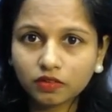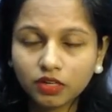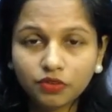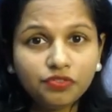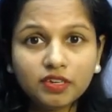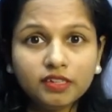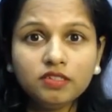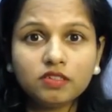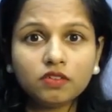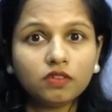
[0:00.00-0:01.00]
If
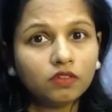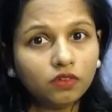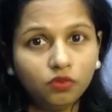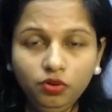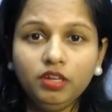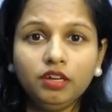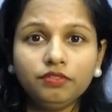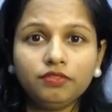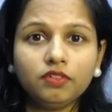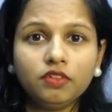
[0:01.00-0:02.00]
yes, good enough.
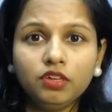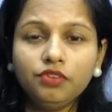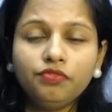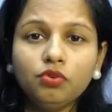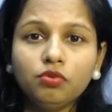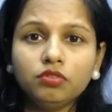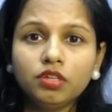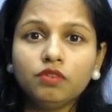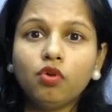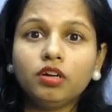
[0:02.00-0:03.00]
If no,
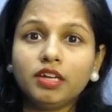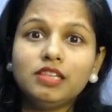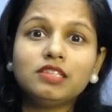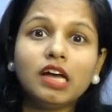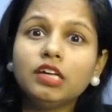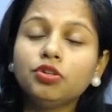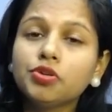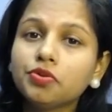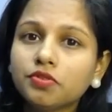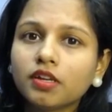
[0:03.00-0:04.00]
then what else are you
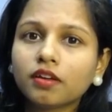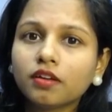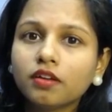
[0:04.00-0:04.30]
using?